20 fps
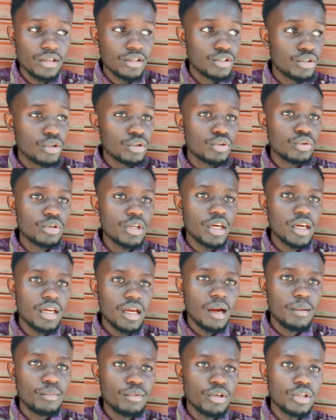so today
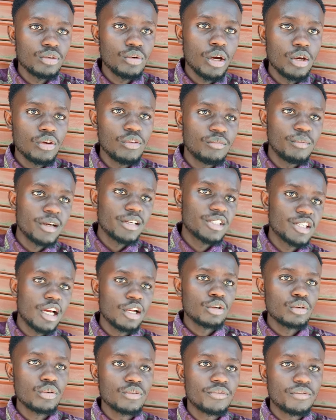I'm with one of my
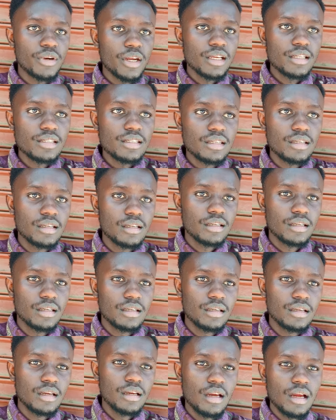childhood friends
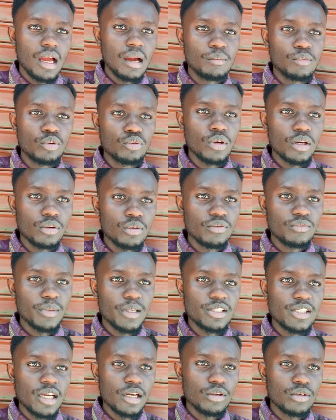I'm with one of
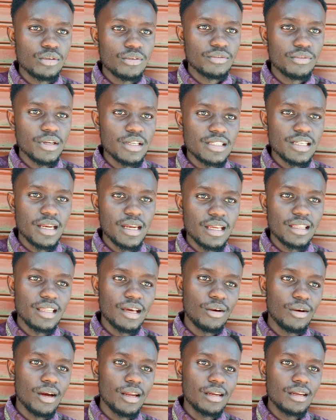my childhood friends
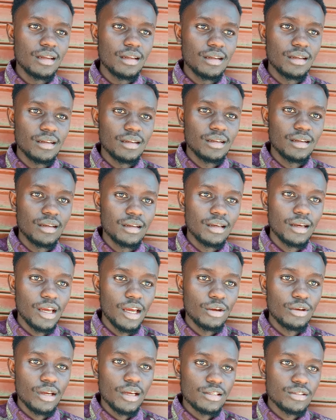another one
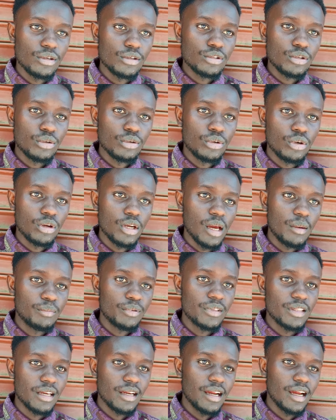uh, he has also grown up
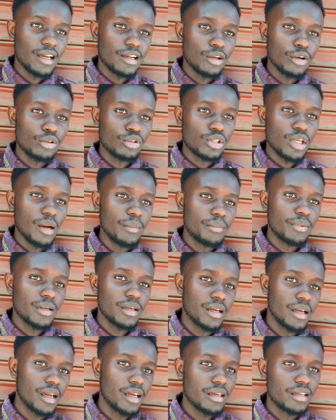with the guy locked up,
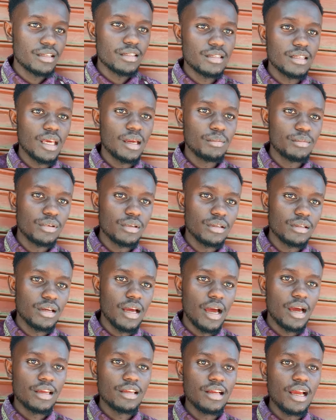and his name, uh,
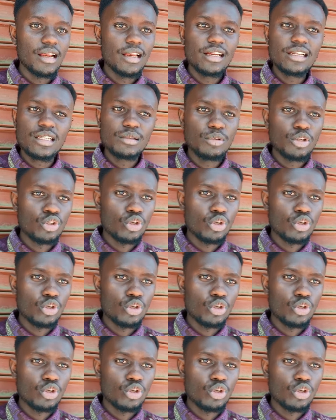ah, I'll let him